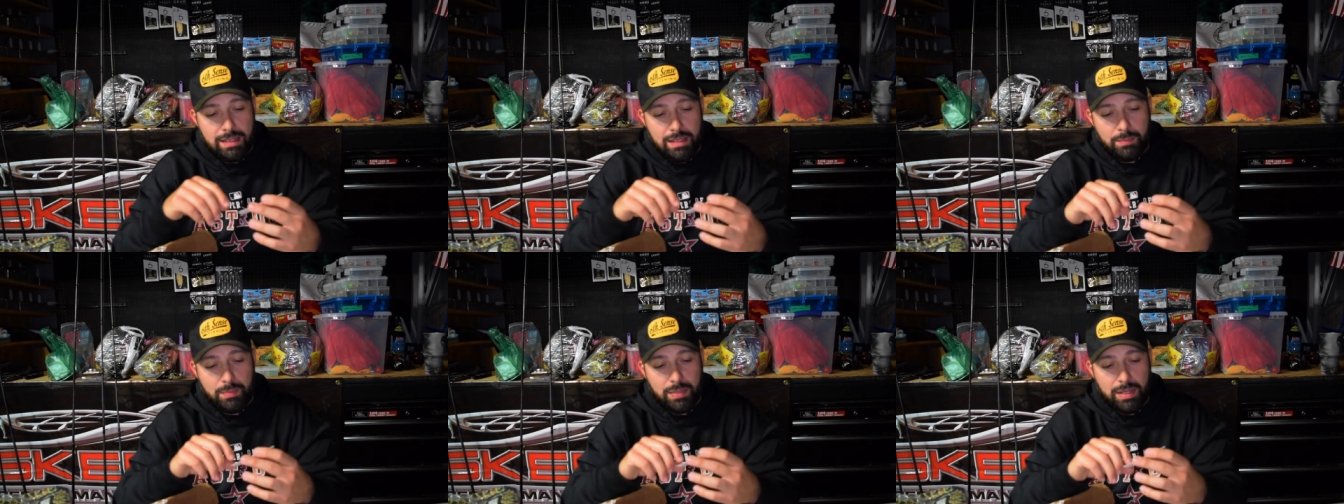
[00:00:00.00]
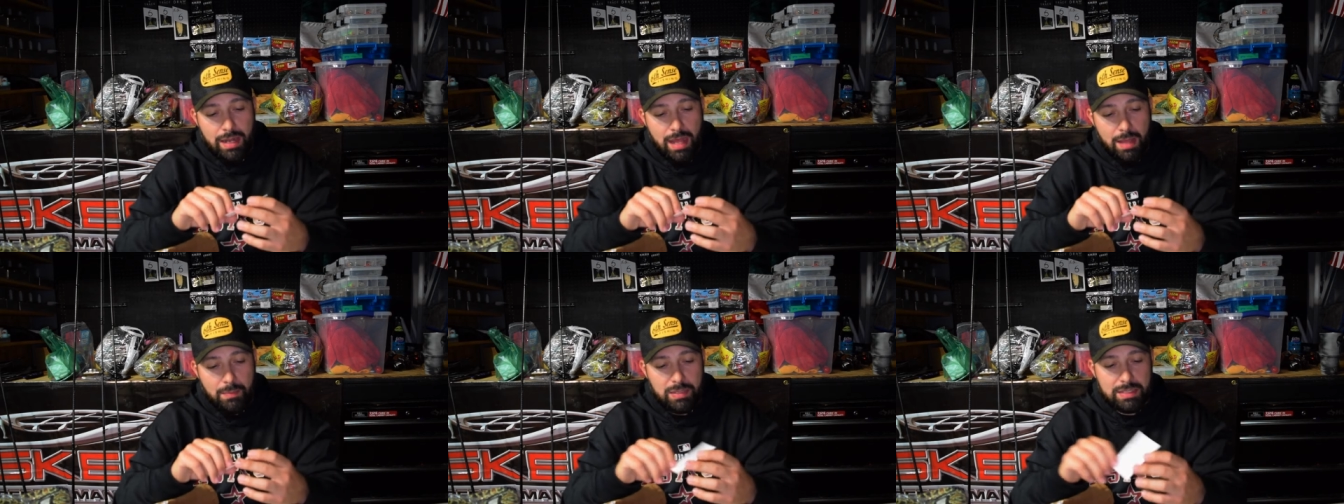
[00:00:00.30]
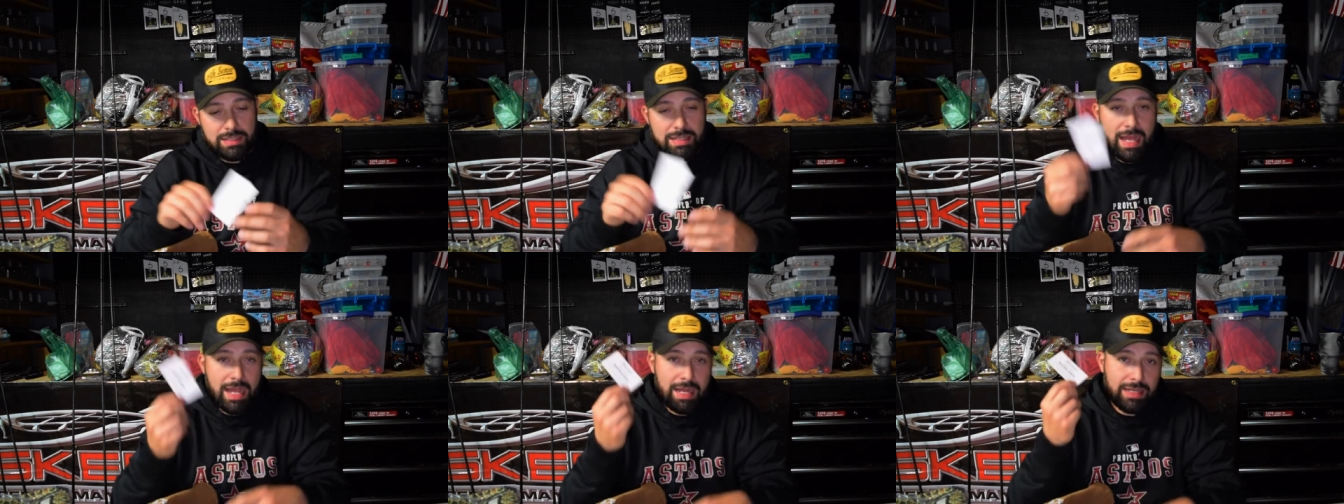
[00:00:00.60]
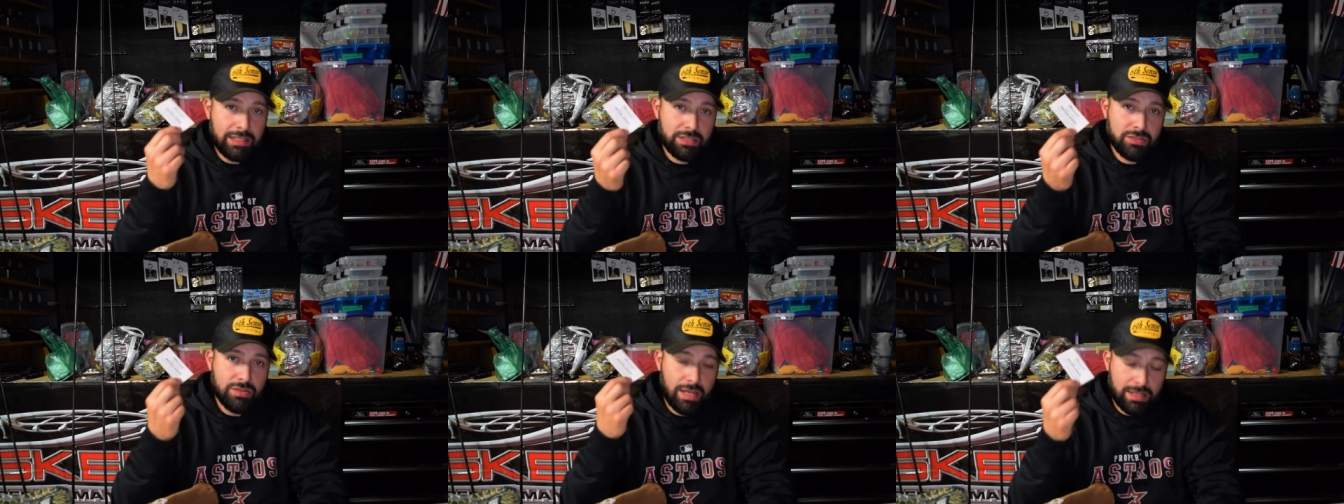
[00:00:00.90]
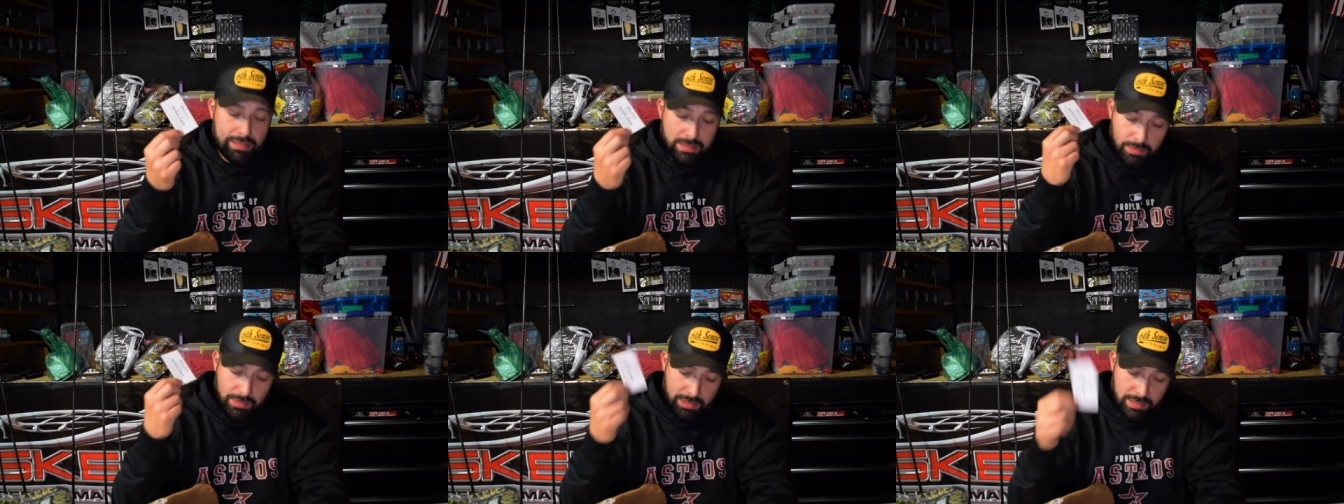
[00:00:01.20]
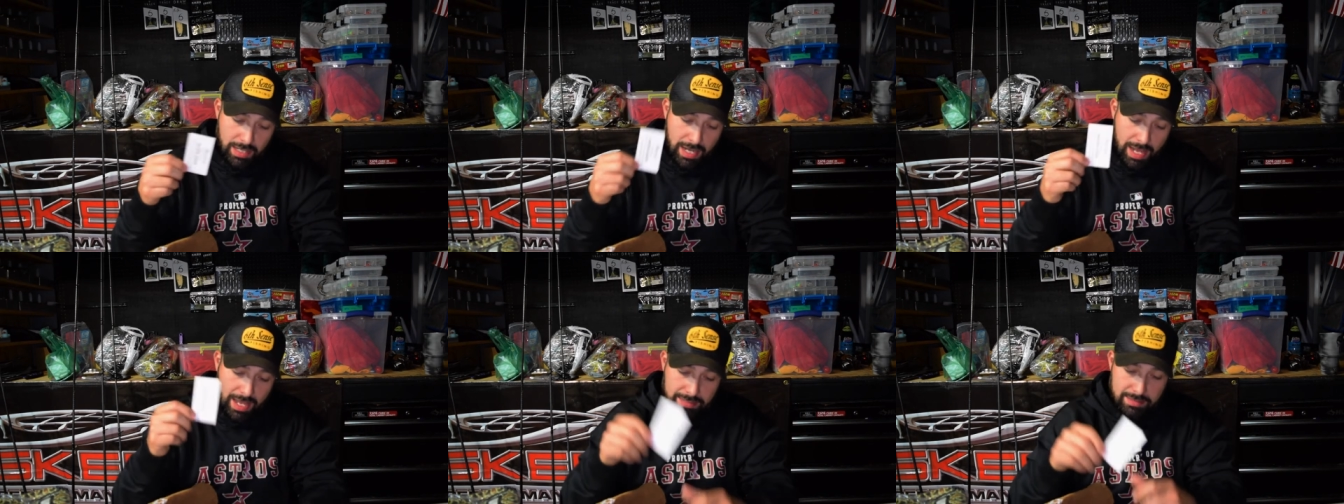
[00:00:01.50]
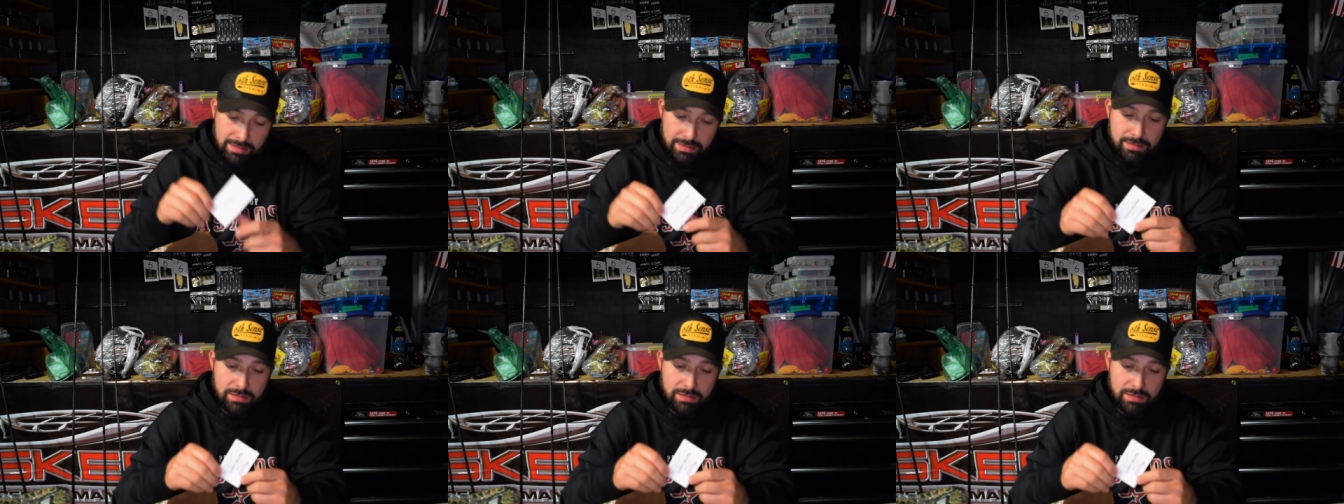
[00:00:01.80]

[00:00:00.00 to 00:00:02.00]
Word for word: but I've been dying to try some of their glasses.